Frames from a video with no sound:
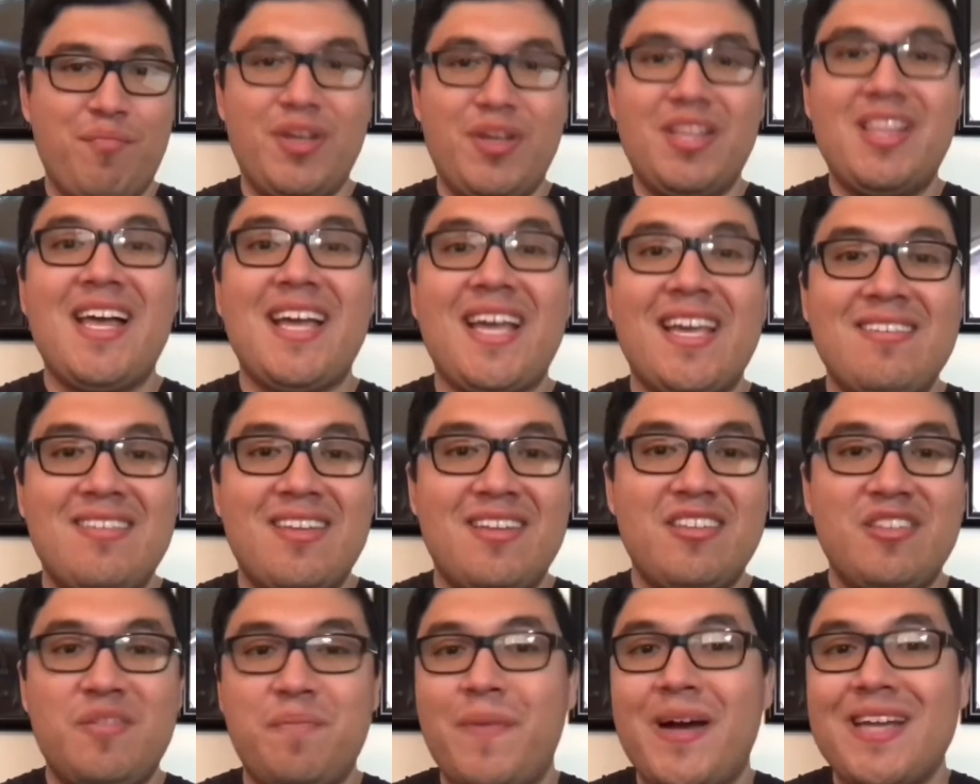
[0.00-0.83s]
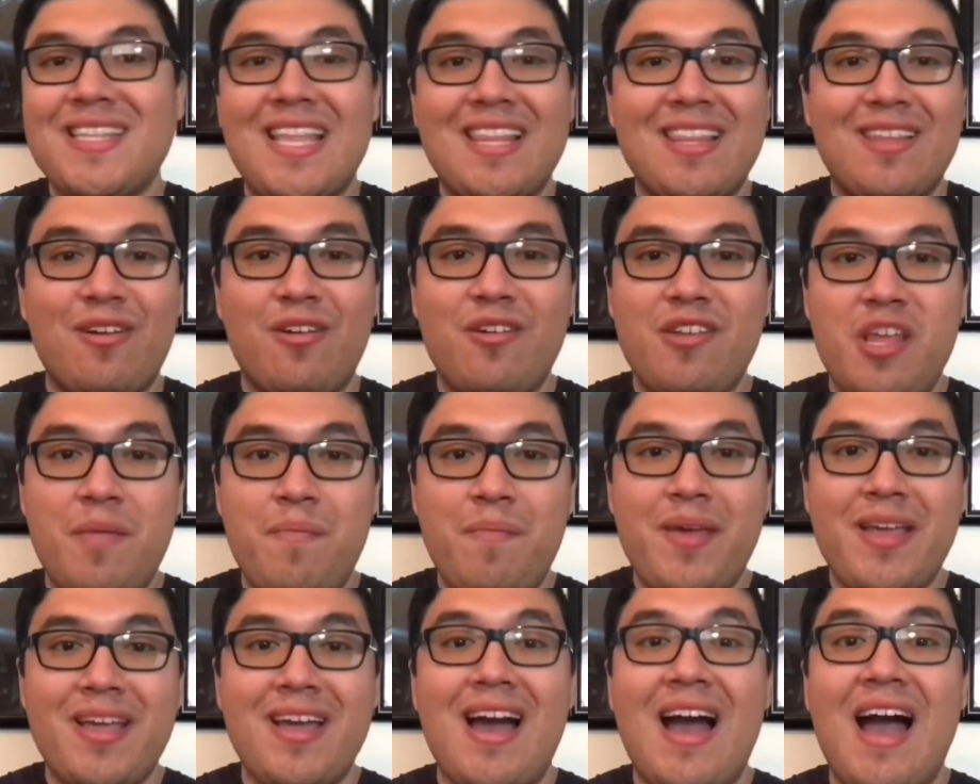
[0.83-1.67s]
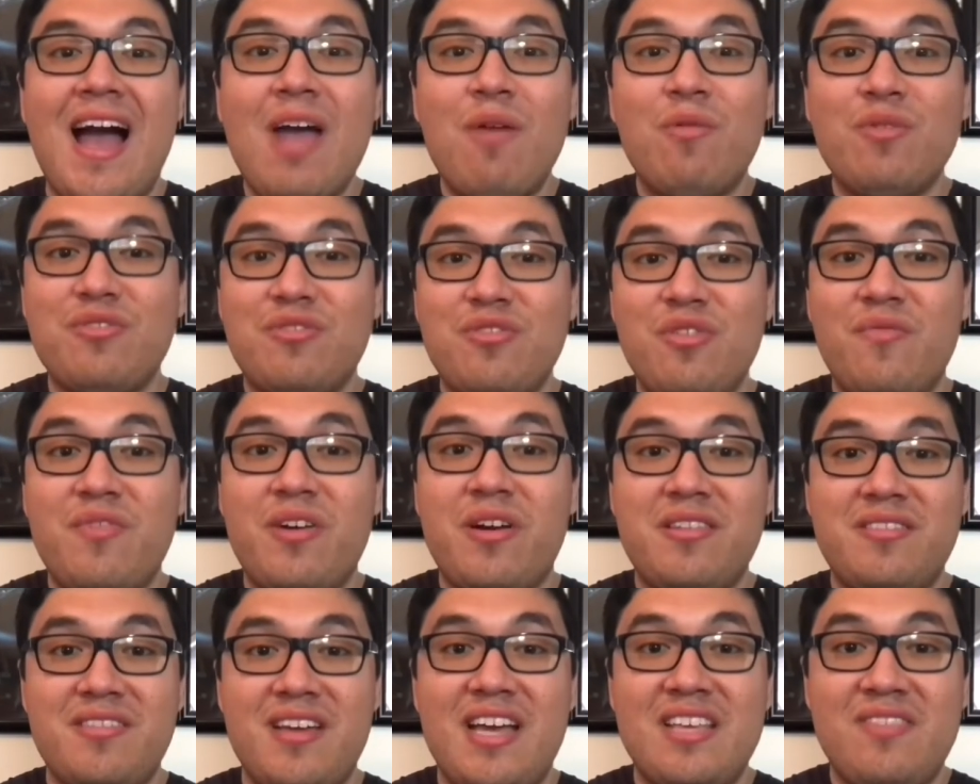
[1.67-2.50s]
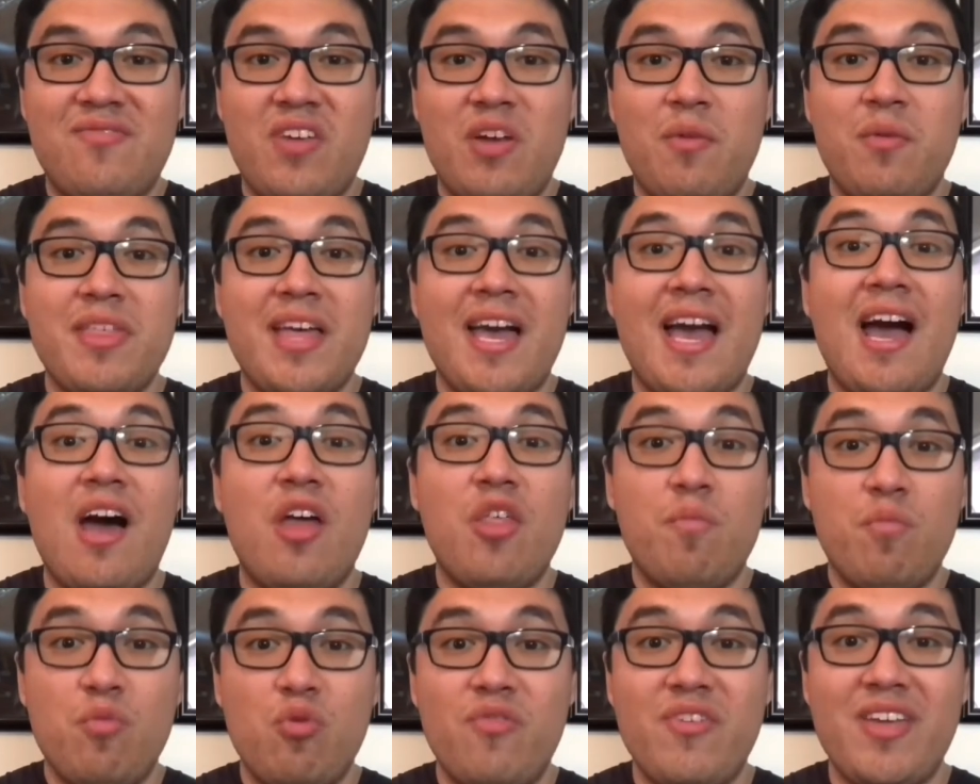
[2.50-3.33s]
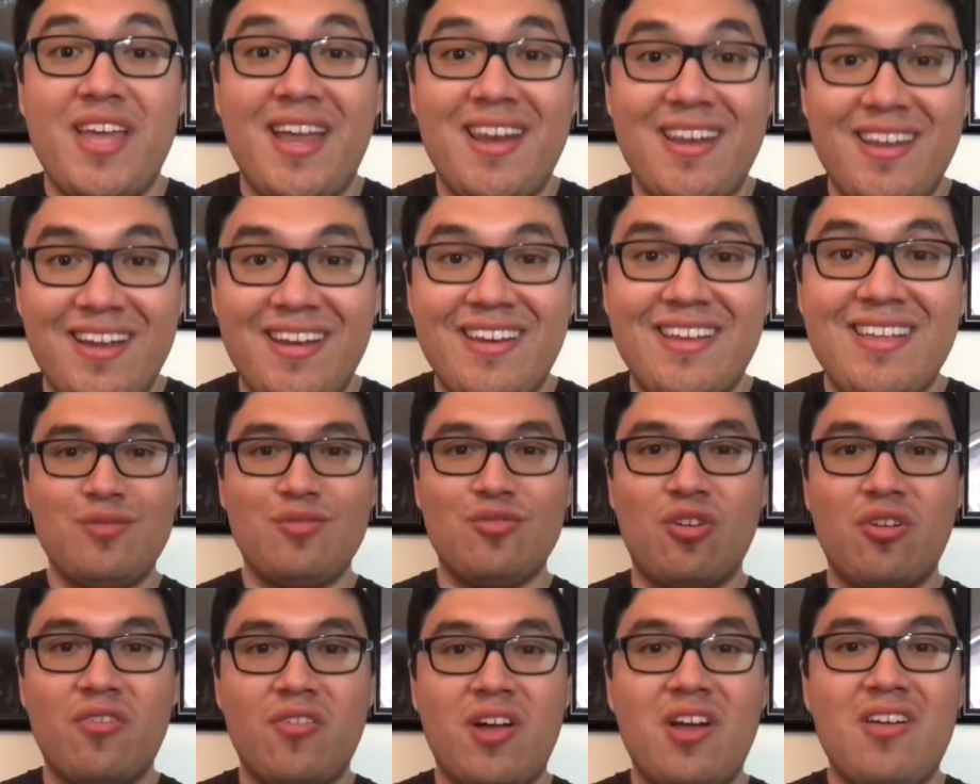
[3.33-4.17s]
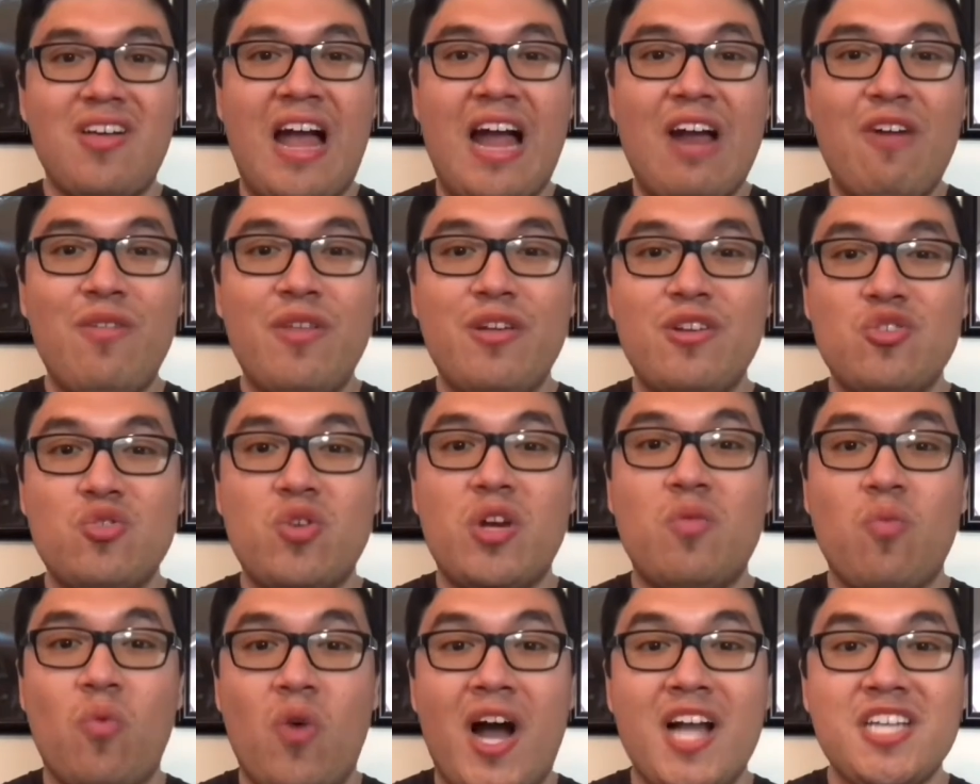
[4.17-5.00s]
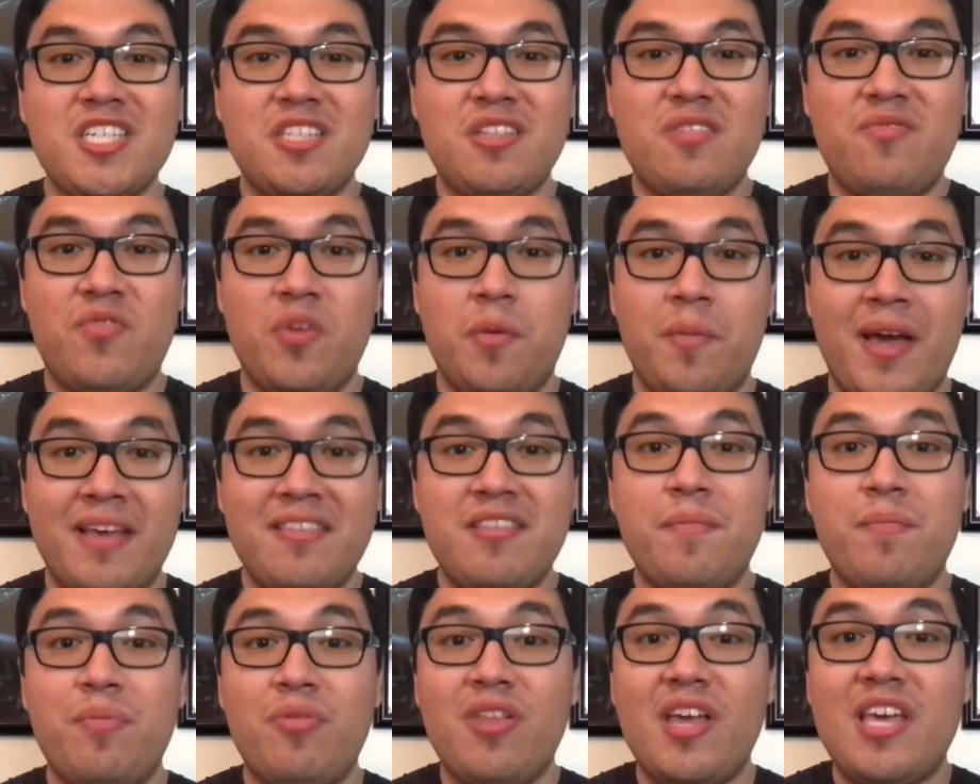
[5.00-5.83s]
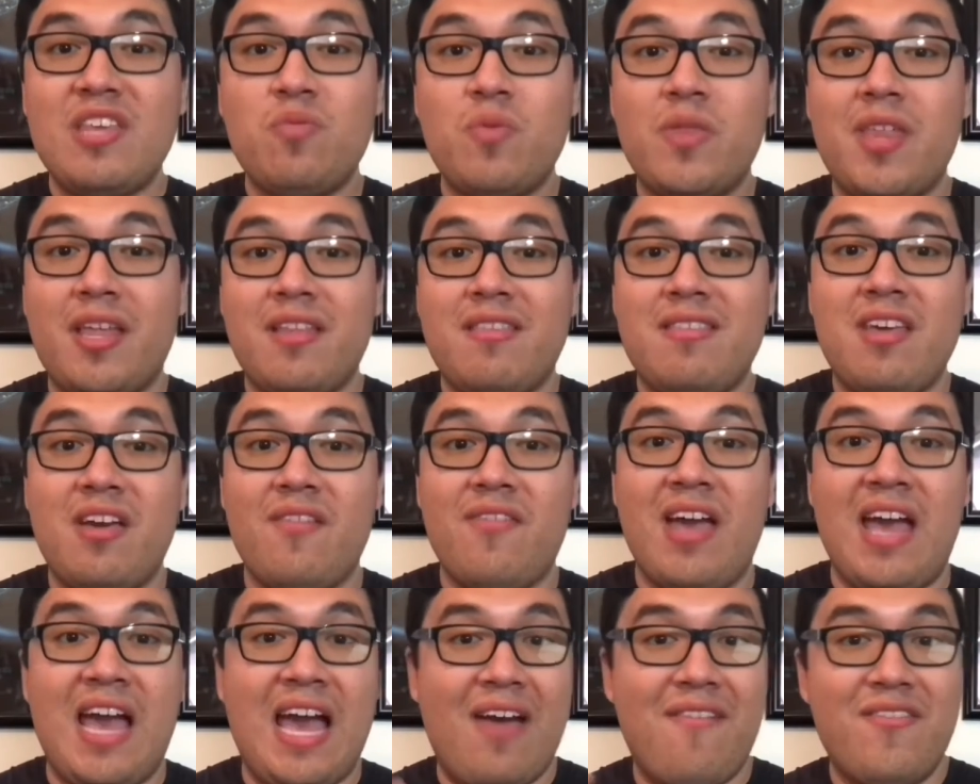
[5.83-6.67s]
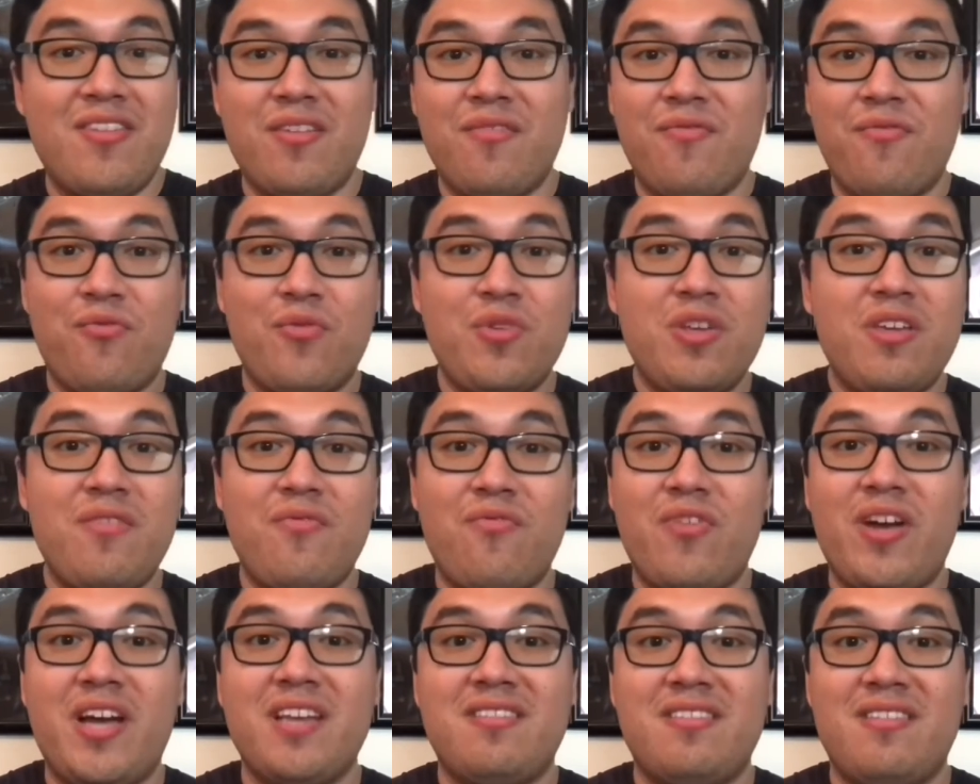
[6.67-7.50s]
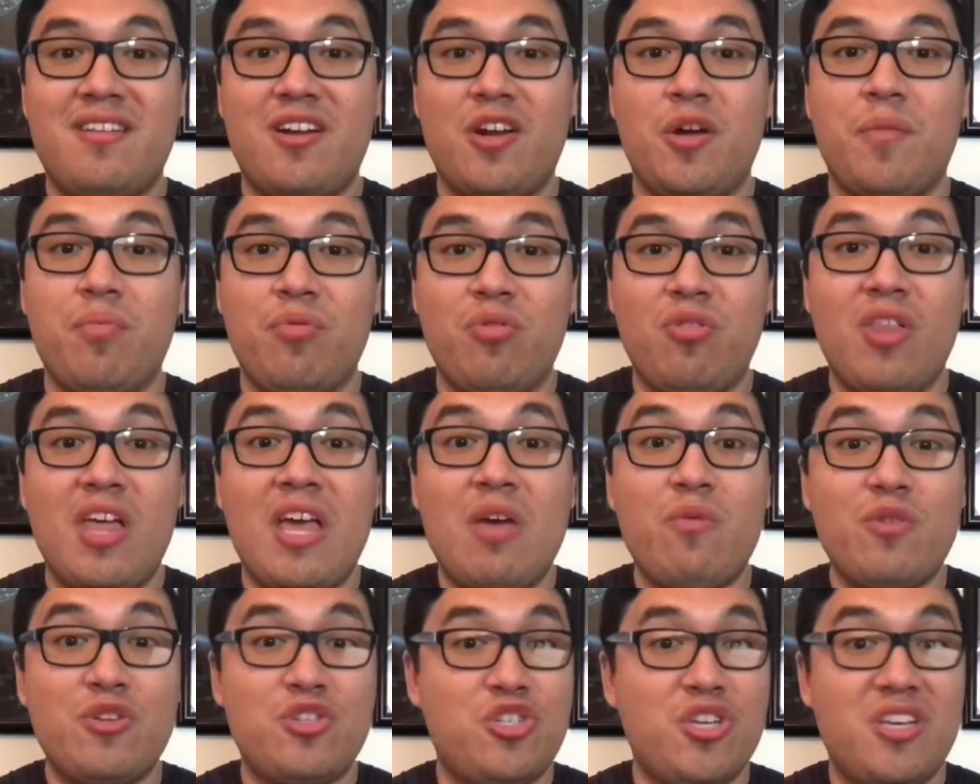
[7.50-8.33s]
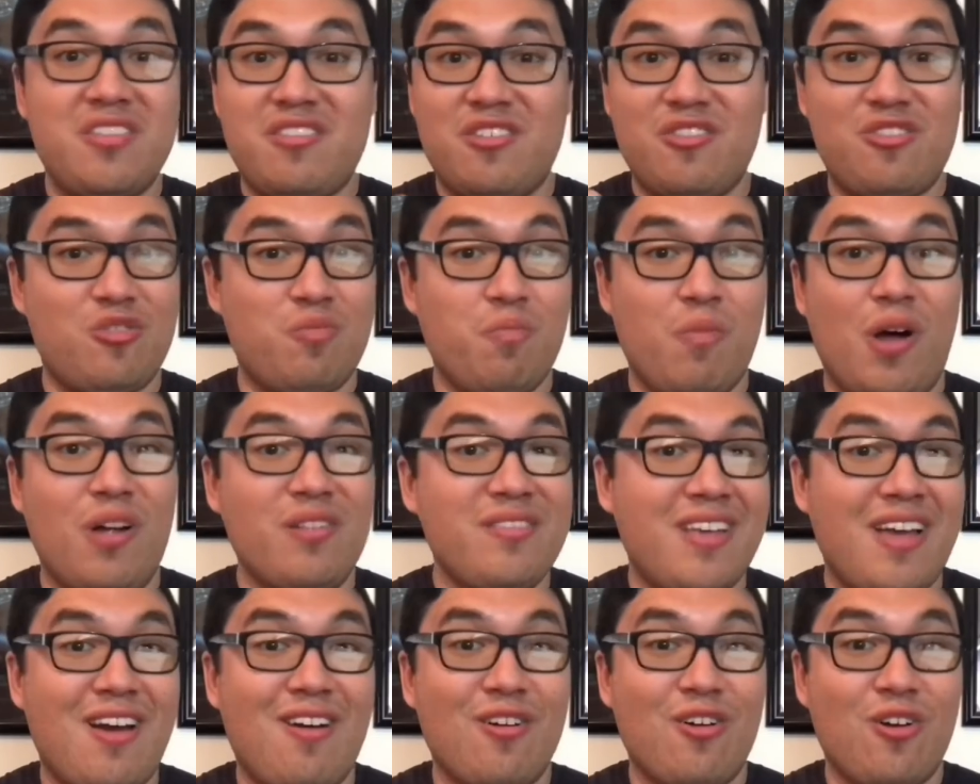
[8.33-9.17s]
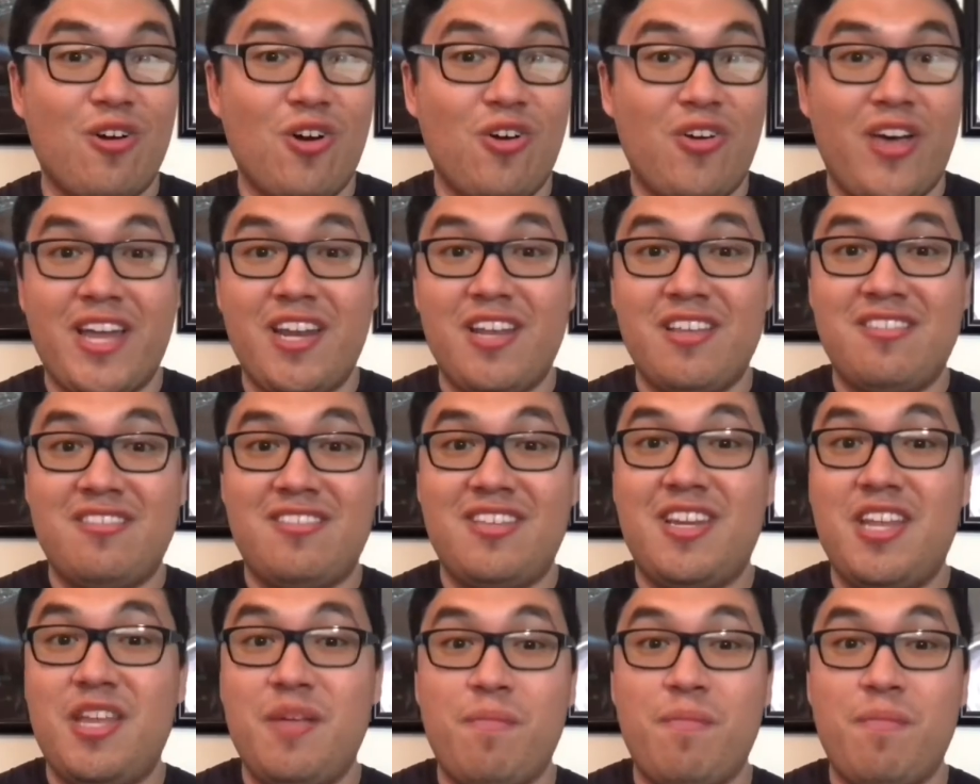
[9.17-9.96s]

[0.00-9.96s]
But like I said, despite that little nitpick, I was still very satisfied with how the movie ended. So overall, I really enjoyed watching this film as it plays with the idea of having a Freaky Friday scenario play with just a small town girl and a city